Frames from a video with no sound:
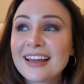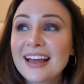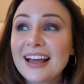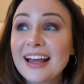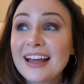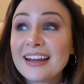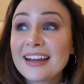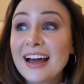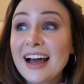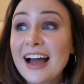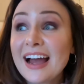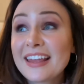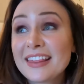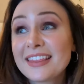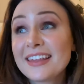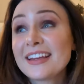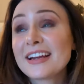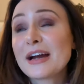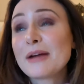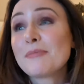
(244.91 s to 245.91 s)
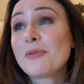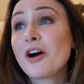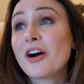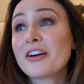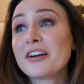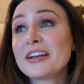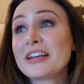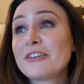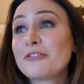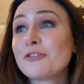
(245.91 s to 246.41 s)
And I think I'm
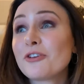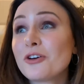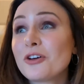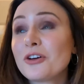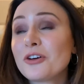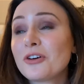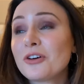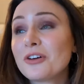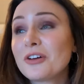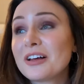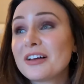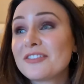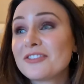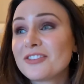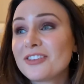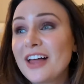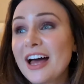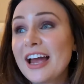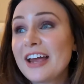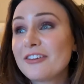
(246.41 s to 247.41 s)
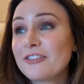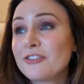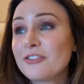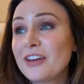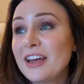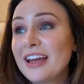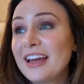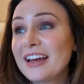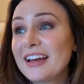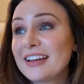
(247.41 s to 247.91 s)
already full of life
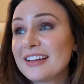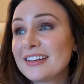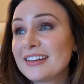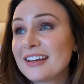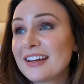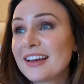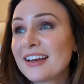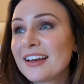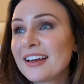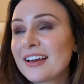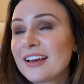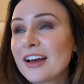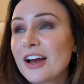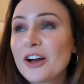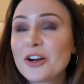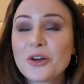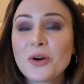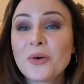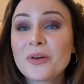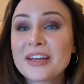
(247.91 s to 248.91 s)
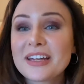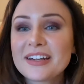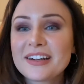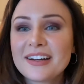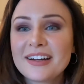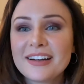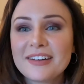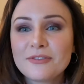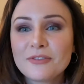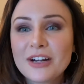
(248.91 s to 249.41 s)
and a
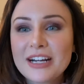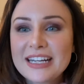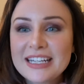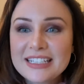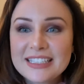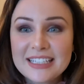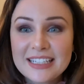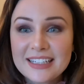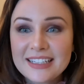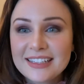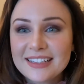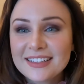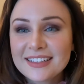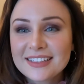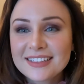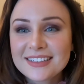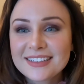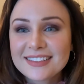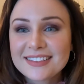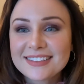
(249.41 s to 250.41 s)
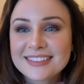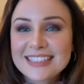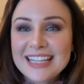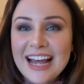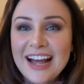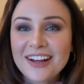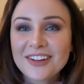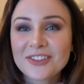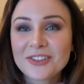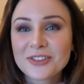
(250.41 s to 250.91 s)
go-getter and ready to
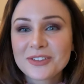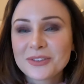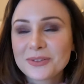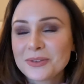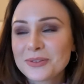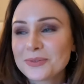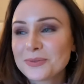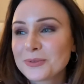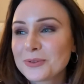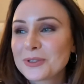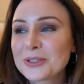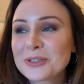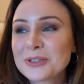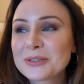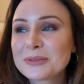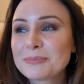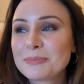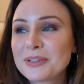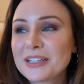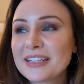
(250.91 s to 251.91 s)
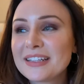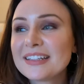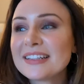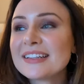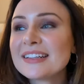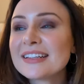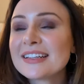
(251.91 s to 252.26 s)
tackle the world, but